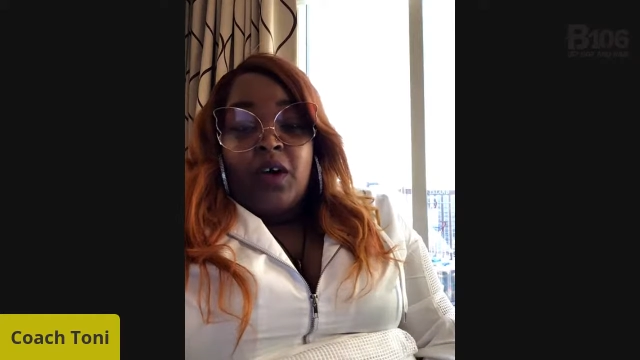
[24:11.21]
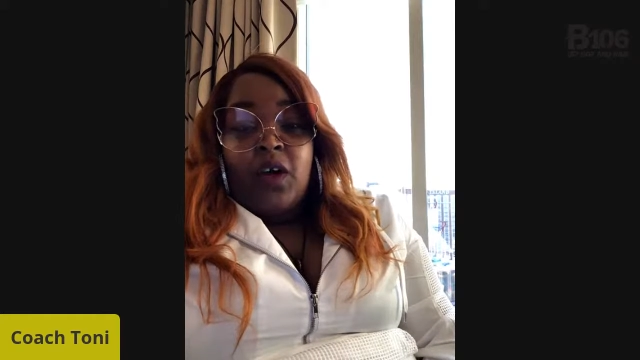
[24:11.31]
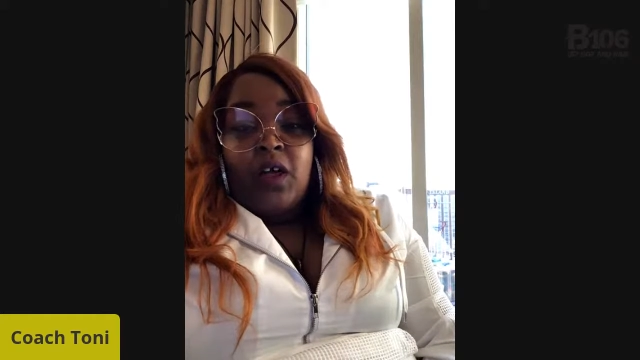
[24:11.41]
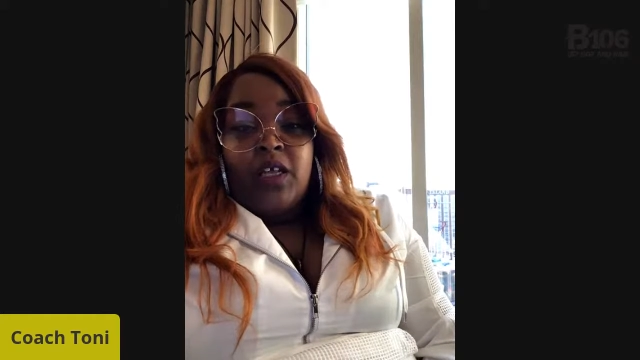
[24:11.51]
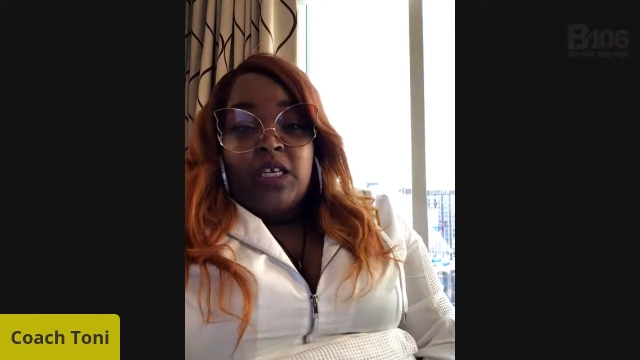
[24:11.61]

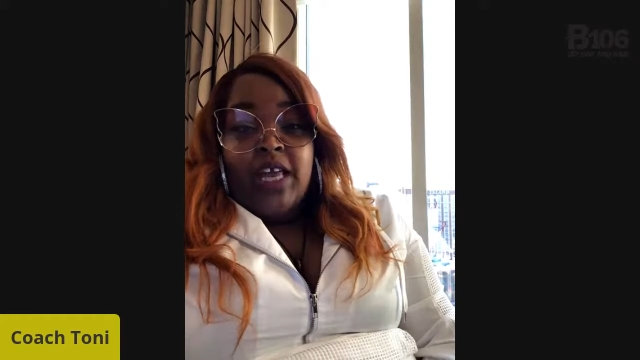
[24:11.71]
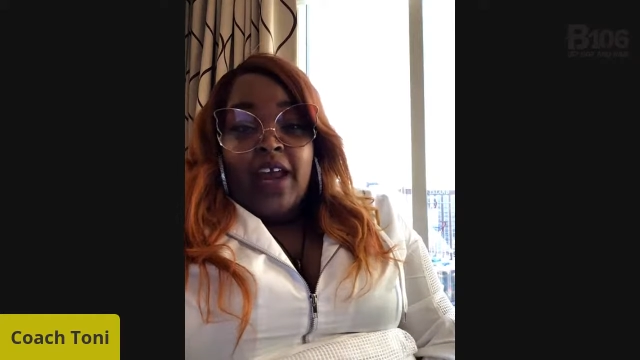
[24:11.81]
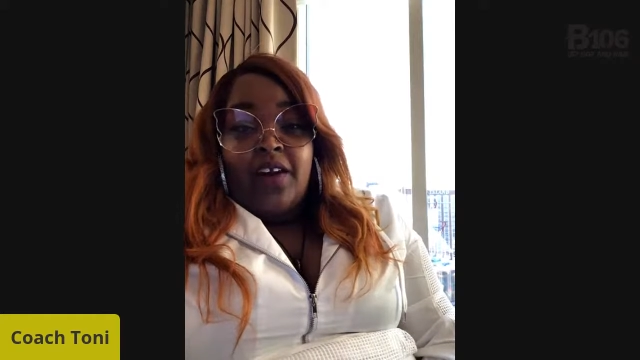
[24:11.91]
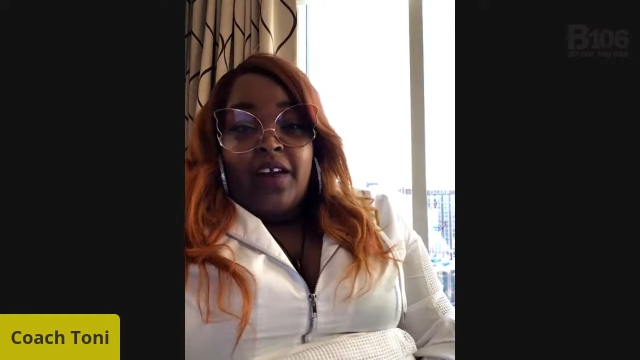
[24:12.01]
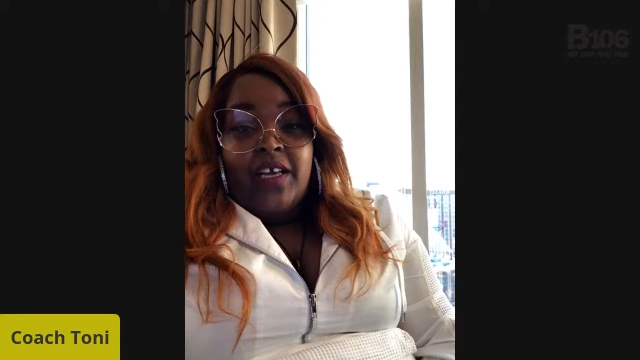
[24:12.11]
on
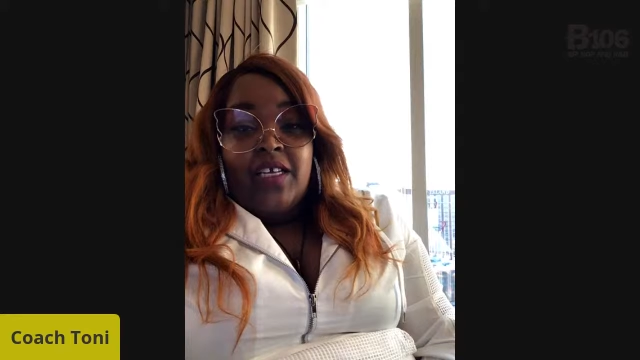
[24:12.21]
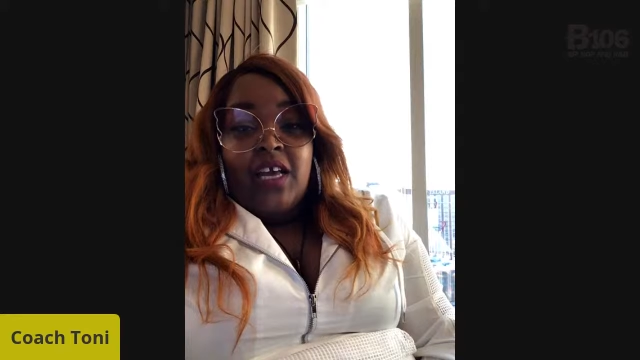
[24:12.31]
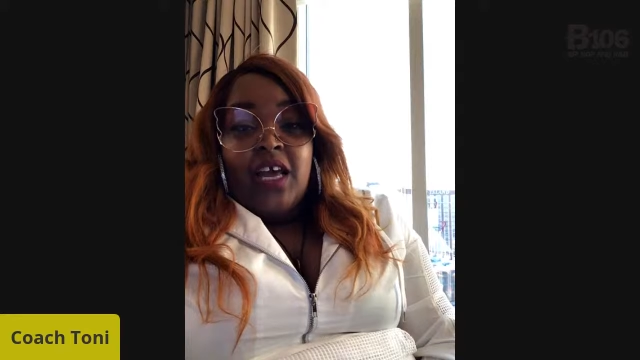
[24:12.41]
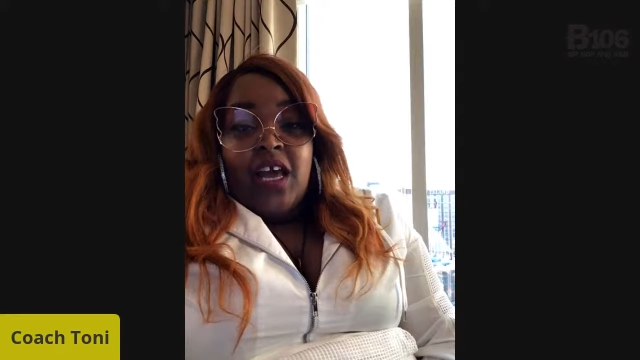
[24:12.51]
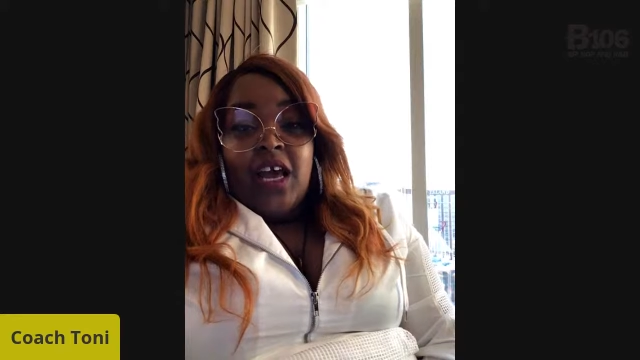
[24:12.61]
Saturdays,
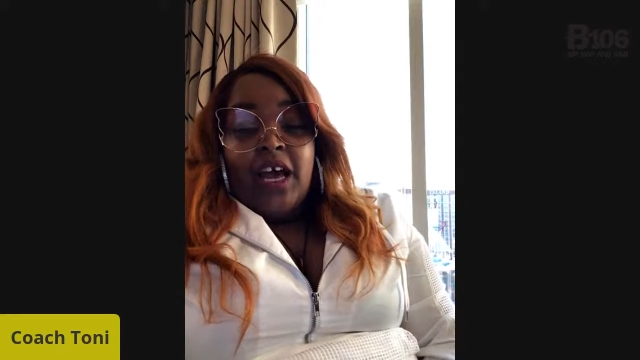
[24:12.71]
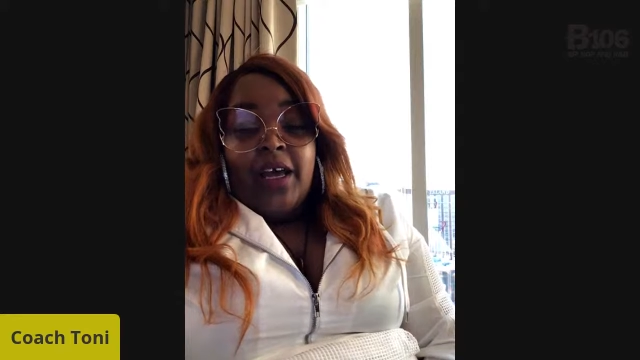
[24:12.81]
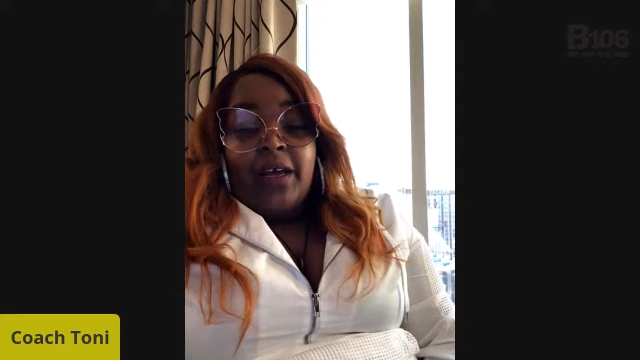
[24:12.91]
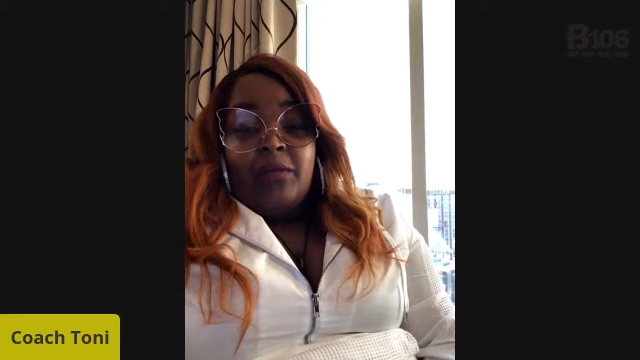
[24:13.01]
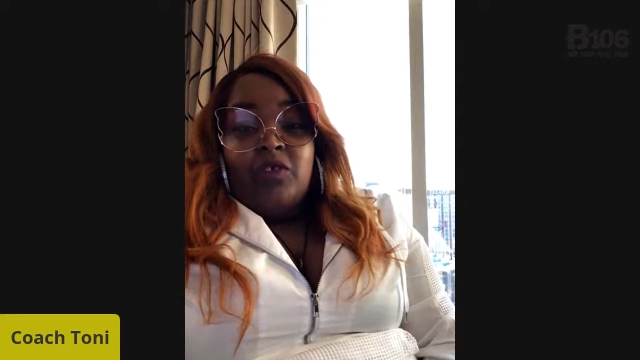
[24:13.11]

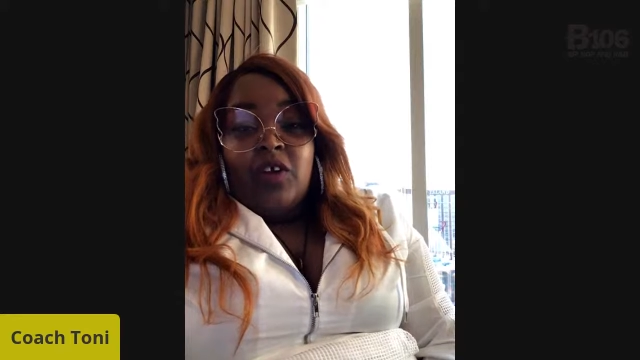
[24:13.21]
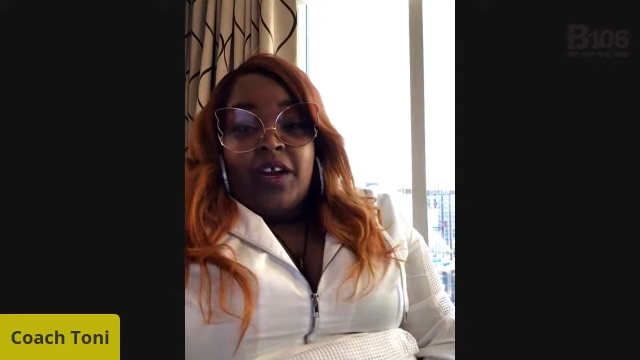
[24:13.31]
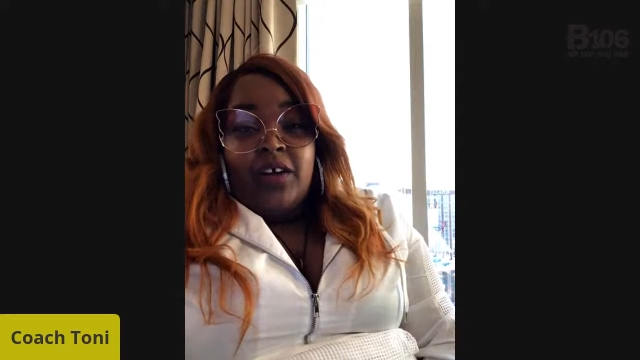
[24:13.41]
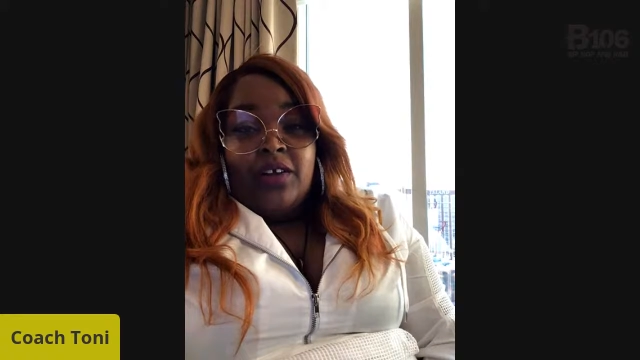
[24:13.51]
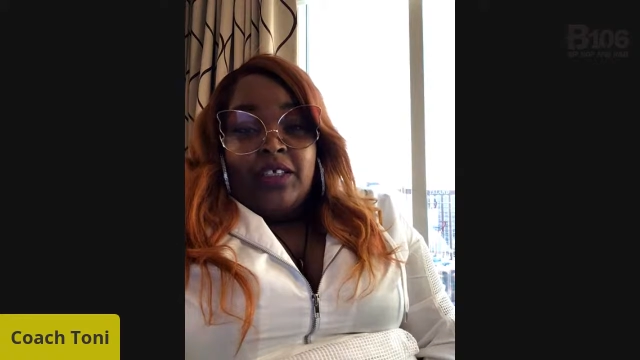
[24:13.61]

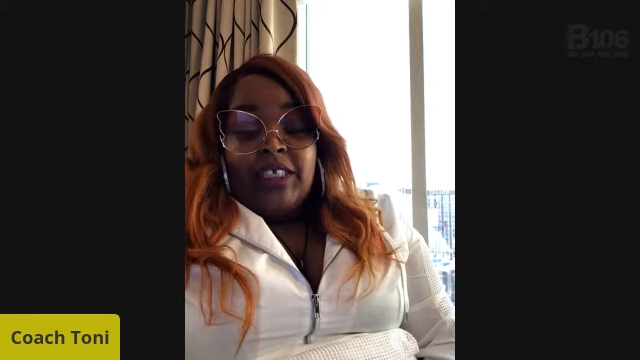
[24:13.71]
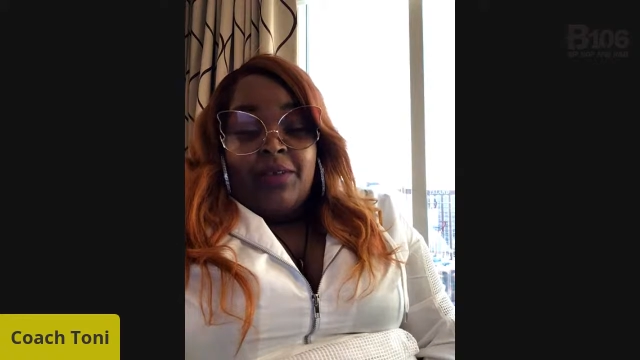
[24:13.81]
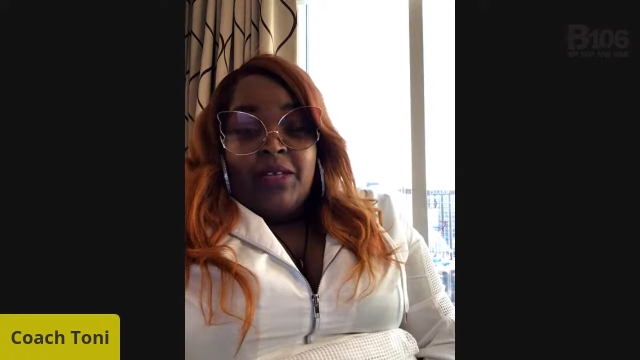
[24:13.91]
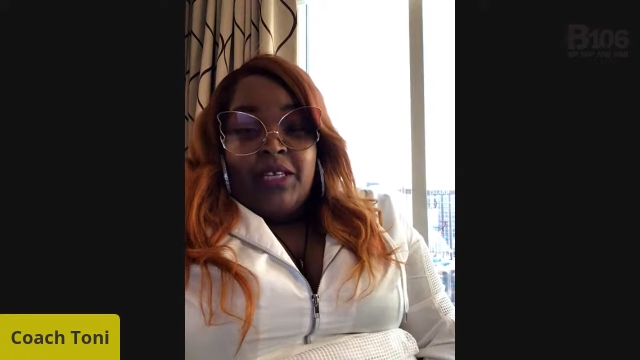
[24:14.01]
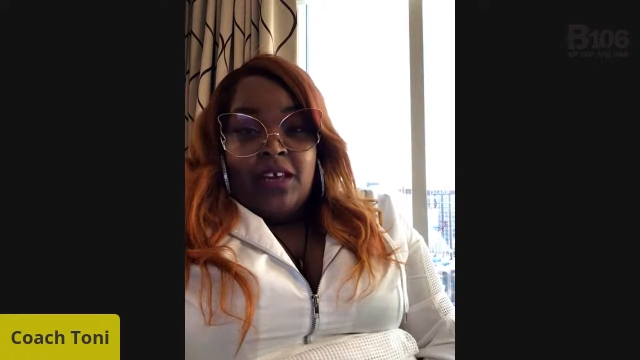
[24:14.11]
starting on the
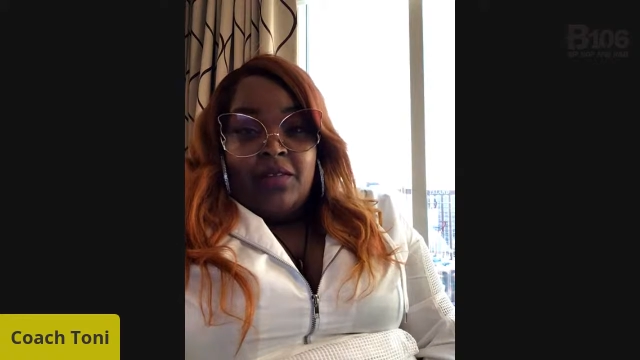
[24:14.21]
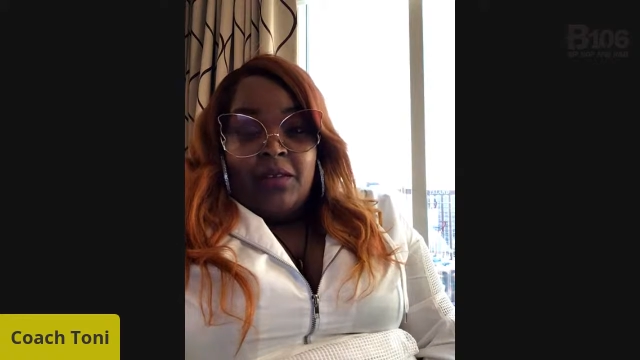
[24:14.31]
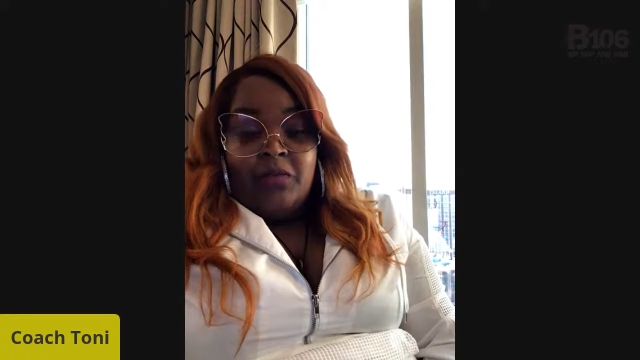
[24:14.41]
17th.